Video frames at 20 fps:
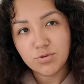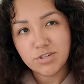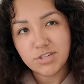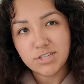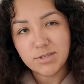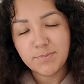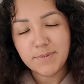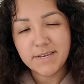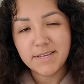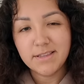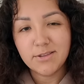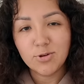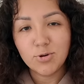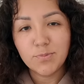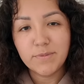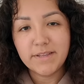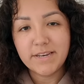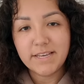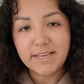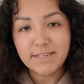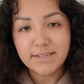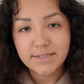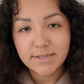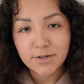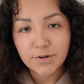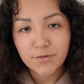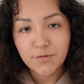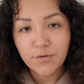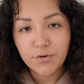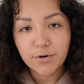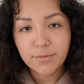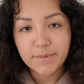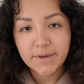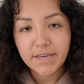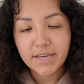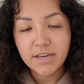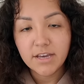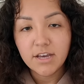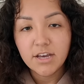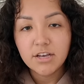would just be a little bit easier for
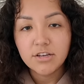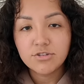me.